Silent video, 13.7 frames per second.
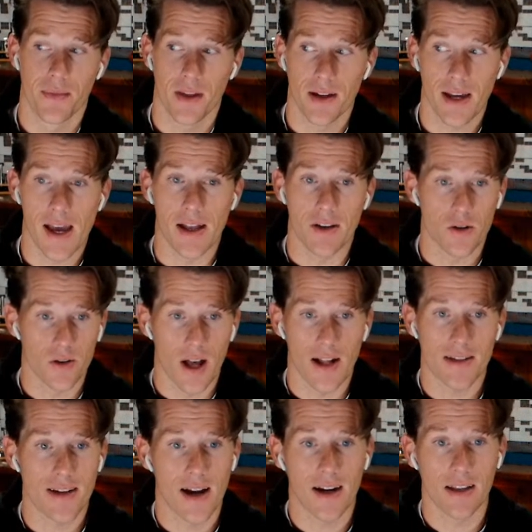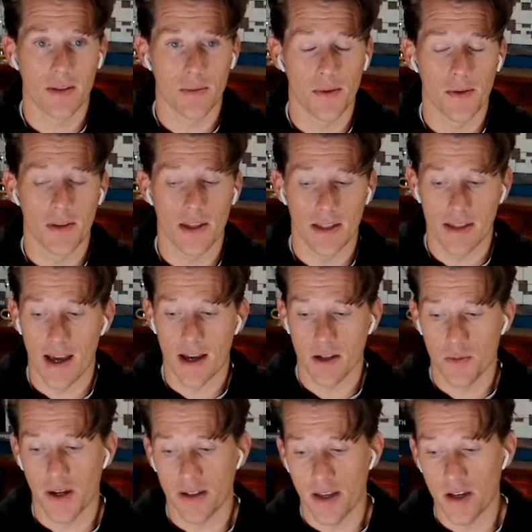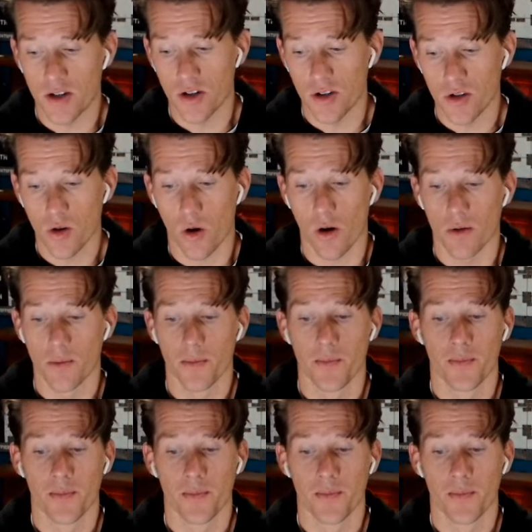Again, you're not signing the expectation to start.